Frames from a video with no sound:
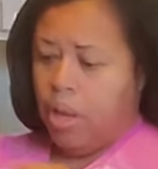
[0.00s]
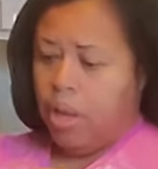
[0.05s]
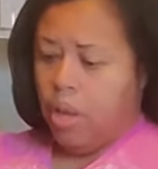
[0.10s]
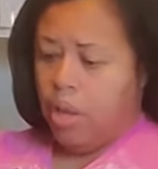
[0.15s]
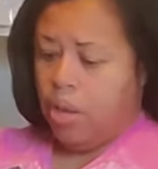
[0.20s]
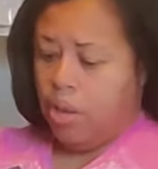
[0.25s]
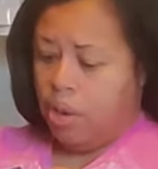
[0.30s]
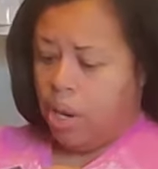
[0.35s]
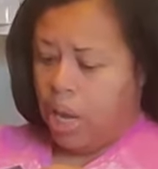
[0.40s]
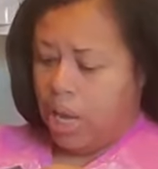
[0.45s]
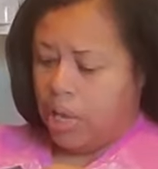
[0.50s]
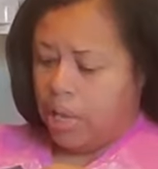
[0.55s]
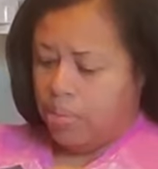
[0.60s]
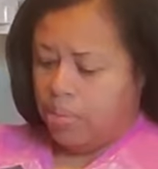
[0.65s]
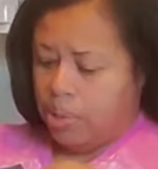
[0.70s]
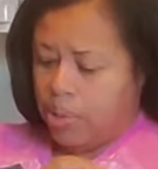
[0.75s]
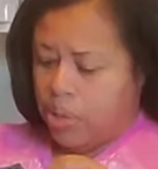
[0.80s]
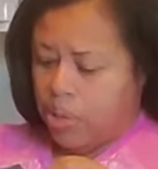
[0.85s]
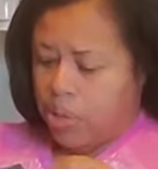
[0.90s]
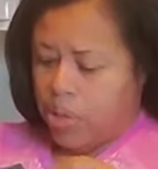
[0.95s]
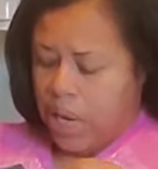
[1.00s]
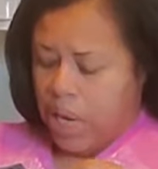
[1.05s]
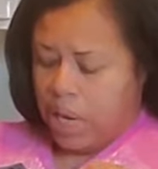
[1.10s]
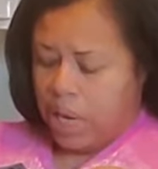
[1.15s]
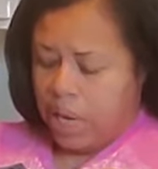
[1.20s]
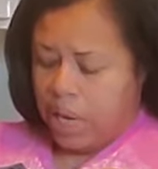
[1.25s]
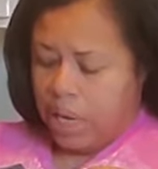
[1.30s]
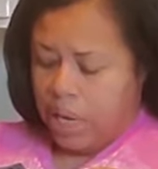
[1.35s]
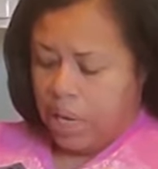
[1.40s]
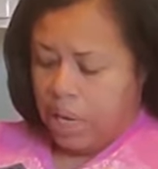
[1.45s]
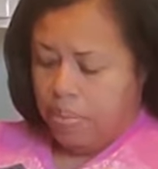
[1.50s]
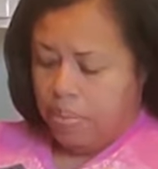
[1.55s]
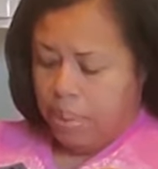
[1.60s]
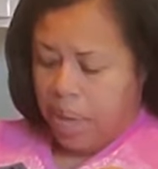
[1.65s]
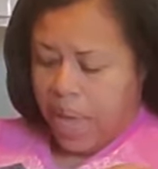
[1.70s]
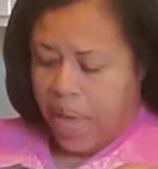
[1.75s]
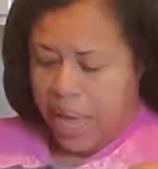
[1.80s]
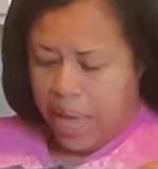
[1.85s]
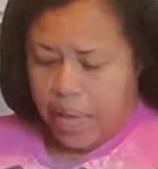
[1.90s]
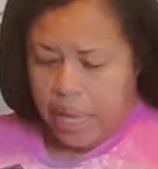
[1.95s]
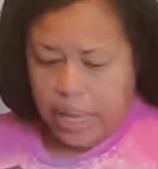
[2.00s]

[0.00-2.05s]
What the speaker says: Your customers are not going to come back.